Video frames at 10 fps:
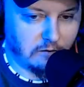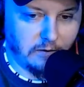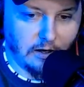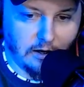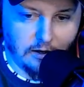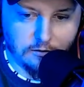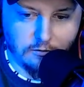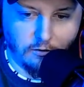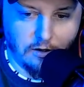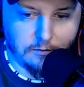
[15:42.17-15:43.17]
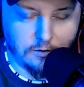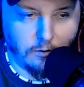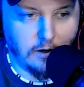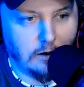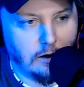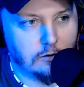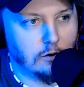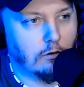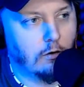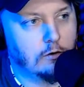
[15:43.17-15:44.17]
me, Instagram is the way to go.
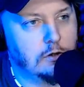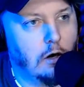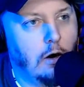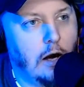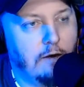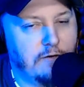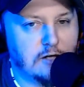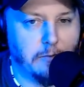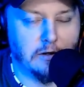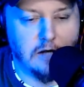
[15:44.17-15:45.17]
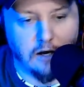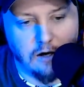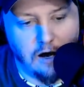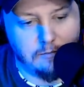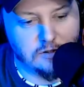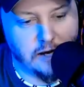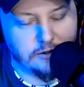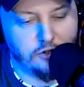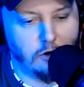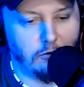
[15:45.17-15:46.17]
Joe Cronin Show.
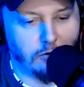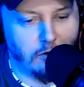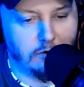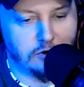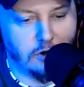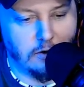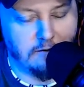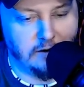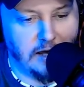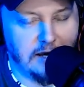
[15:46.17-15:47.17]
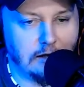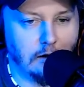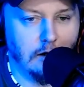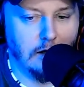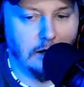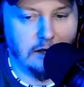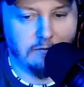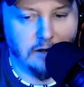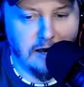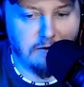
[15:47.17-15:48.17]
Facebook.com/JoeCroninShow. Give a like. Leave
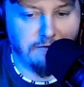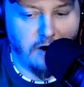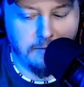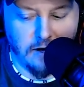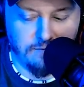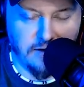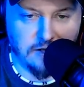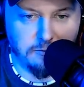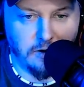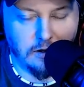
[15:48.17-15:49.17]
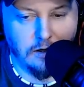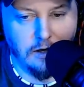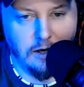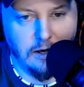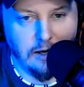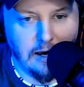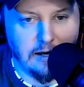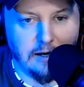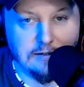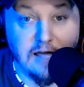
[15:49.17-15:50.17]
a like. Follow me on Facebook.
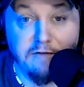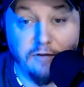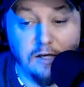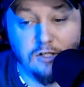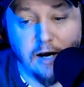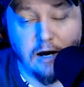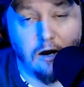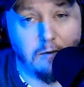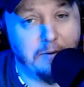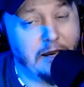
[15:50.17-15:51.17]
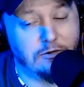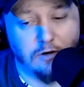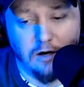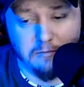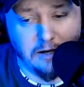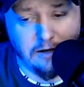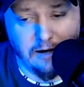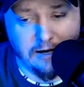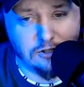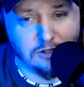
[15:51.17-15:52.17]
And definitely check out our Patreon, man.
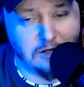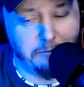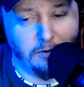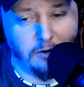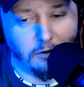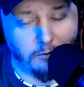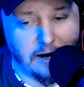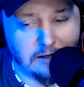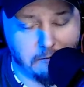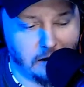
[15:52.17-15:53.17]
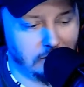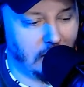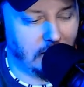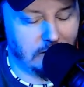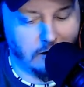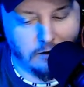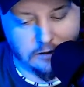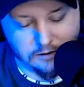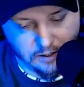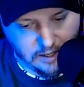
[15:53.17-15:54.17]
I just uploaded a rant about Dunkin'
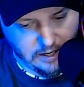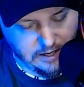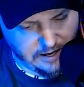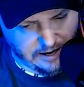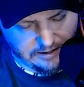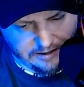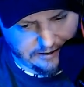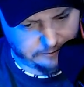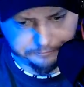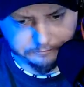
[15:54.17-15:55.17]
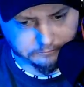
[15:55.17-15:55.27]
Donuts. And